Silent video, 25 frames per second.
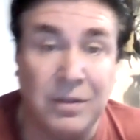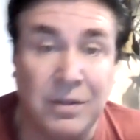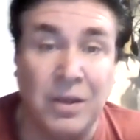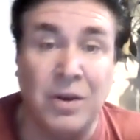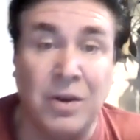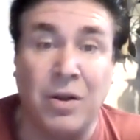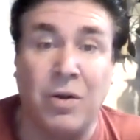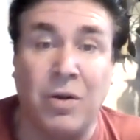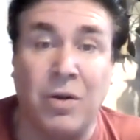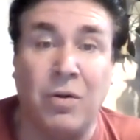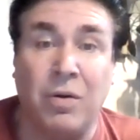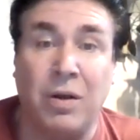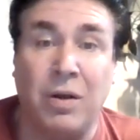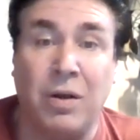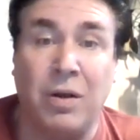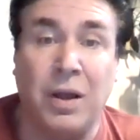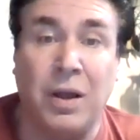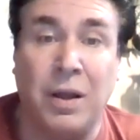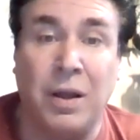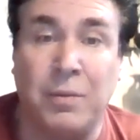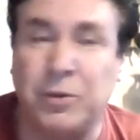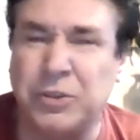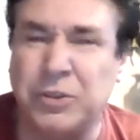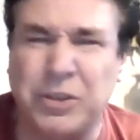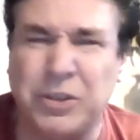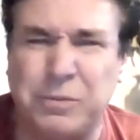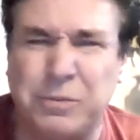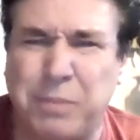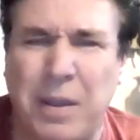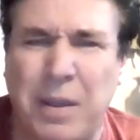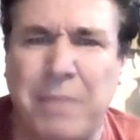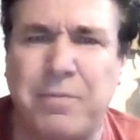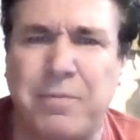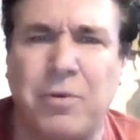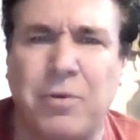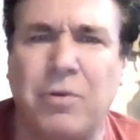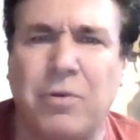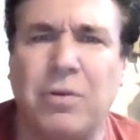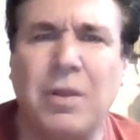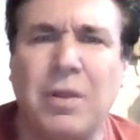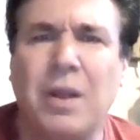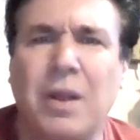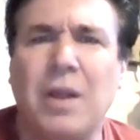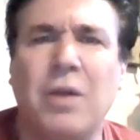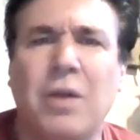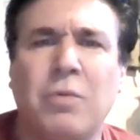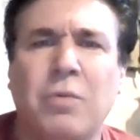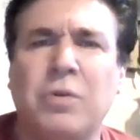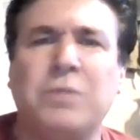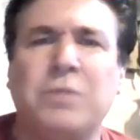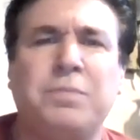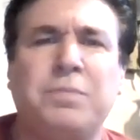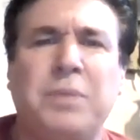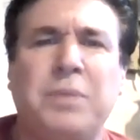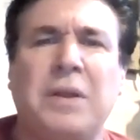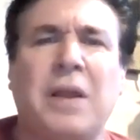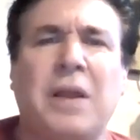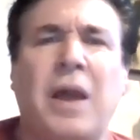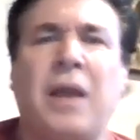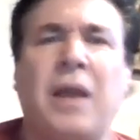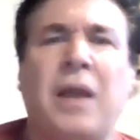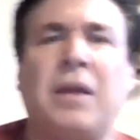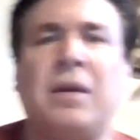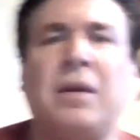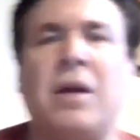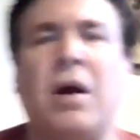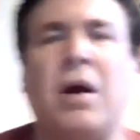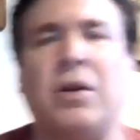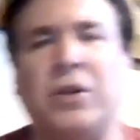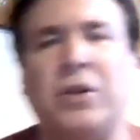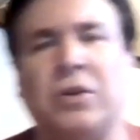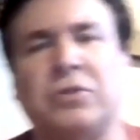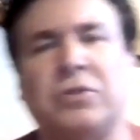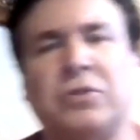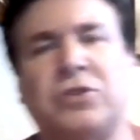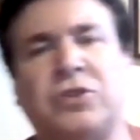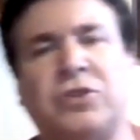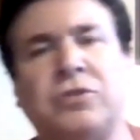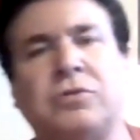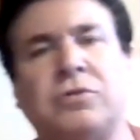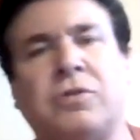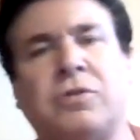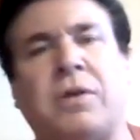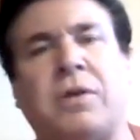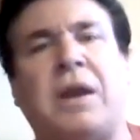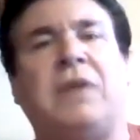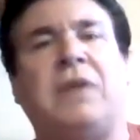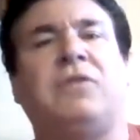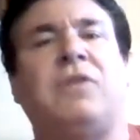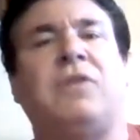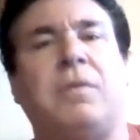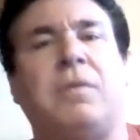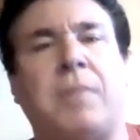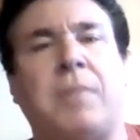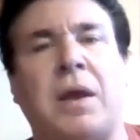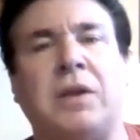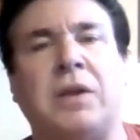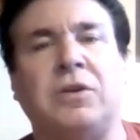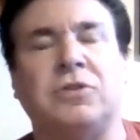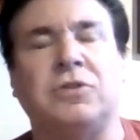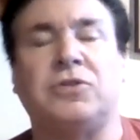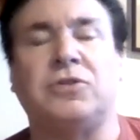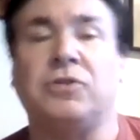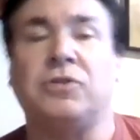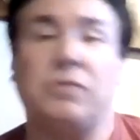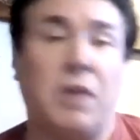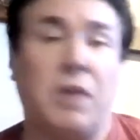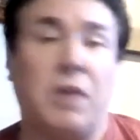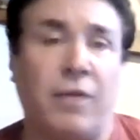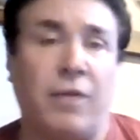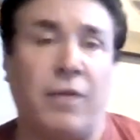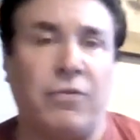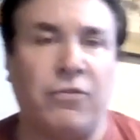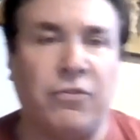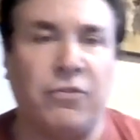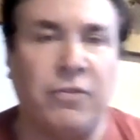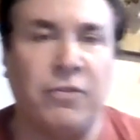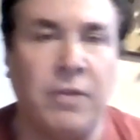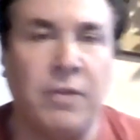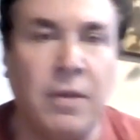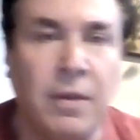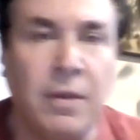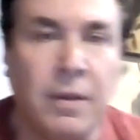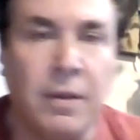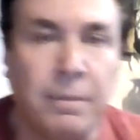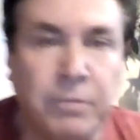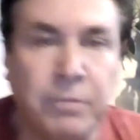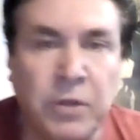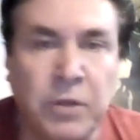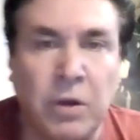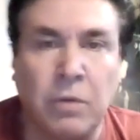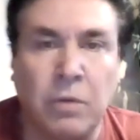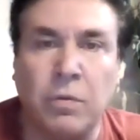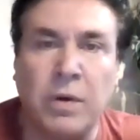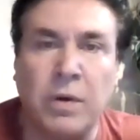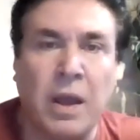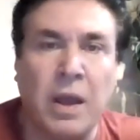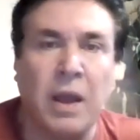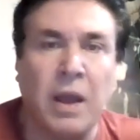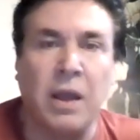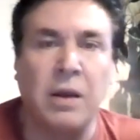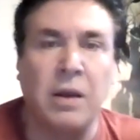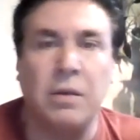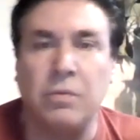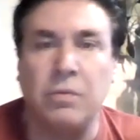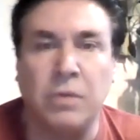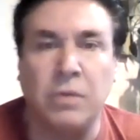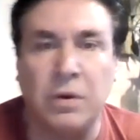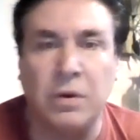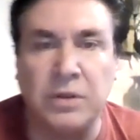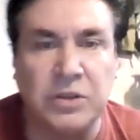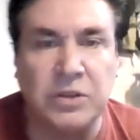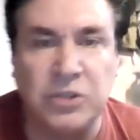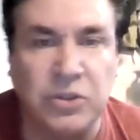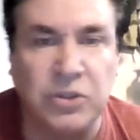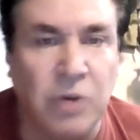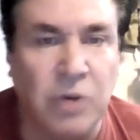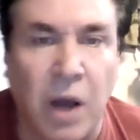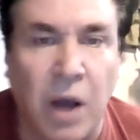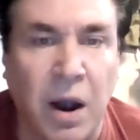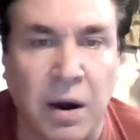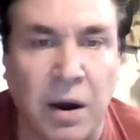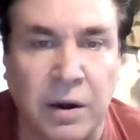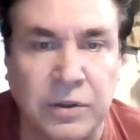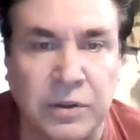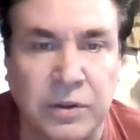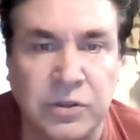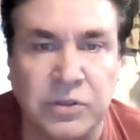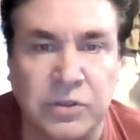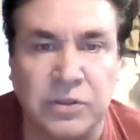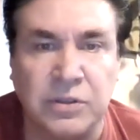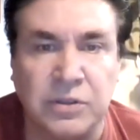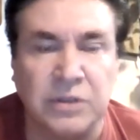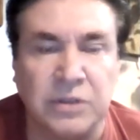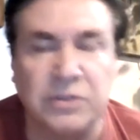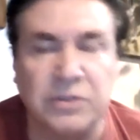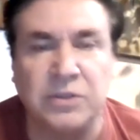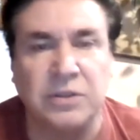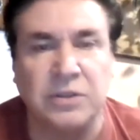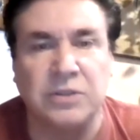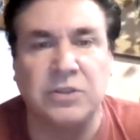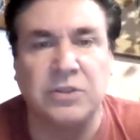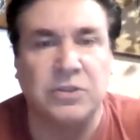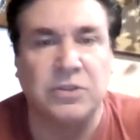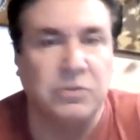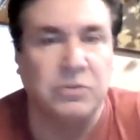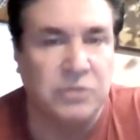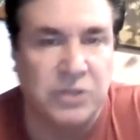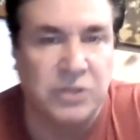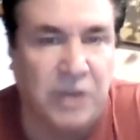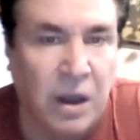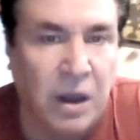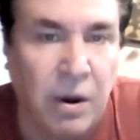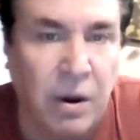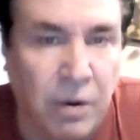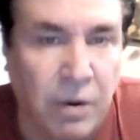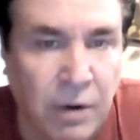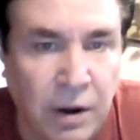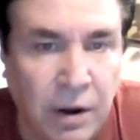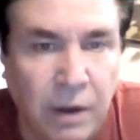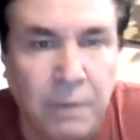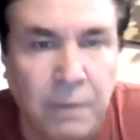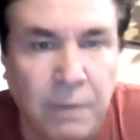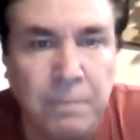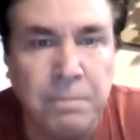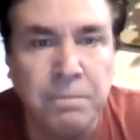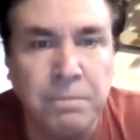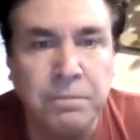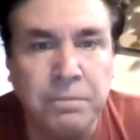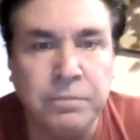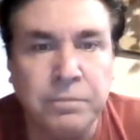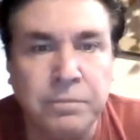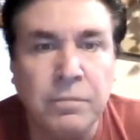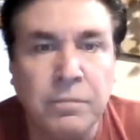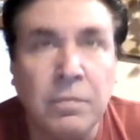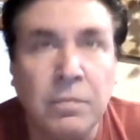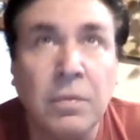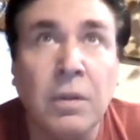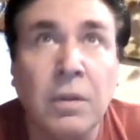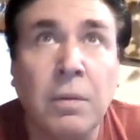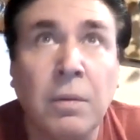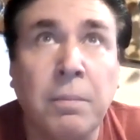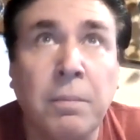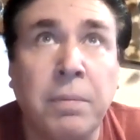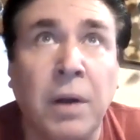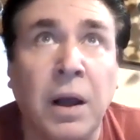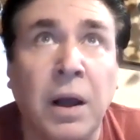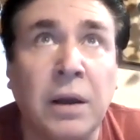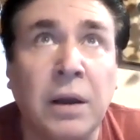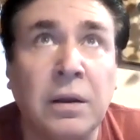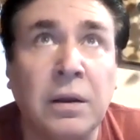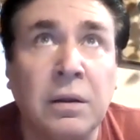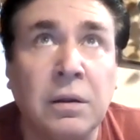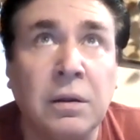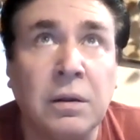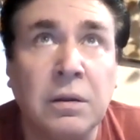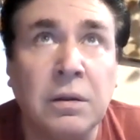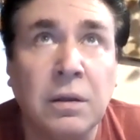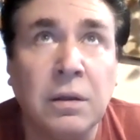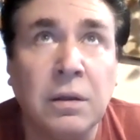you know, or just people would be like, no, you're too crazy, man. You're too nuts. You know, we're just too hard. It's too scary. But